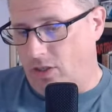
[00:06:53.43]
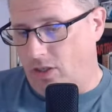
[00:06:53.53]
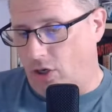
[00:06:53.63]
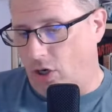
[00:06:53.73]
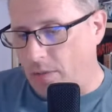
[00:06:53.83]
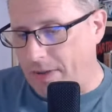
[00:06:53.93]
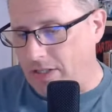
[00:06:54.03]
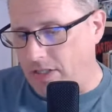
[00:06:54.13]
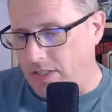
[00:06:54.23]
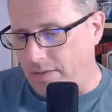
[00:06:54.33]
Kirk
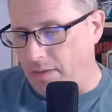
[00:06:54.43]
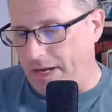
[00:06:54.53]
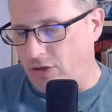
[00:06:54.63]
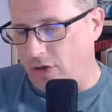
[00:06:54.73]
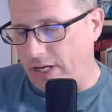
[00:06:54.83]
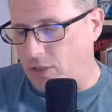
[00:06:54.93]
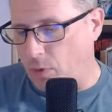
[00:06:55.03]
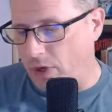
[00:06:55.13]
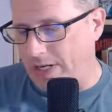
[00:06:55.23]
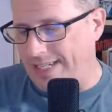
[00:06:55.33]
mentioned something about
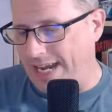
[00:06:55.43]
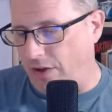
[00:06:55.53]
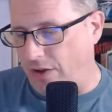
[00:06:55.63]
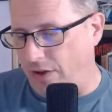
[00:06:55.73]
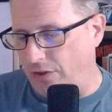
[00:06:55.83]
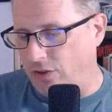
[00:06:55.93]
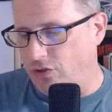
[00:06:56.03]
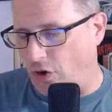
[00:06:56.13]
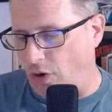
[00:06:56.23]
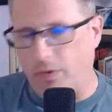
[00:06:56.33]
transporting down the
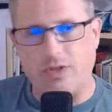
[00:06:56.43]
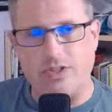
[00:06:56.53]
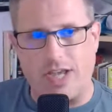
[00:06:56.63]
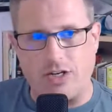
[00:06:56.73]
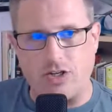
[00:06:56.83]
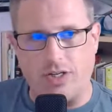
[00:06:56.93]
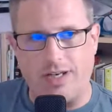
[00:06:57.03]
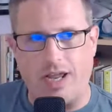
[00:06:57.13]
starboard section.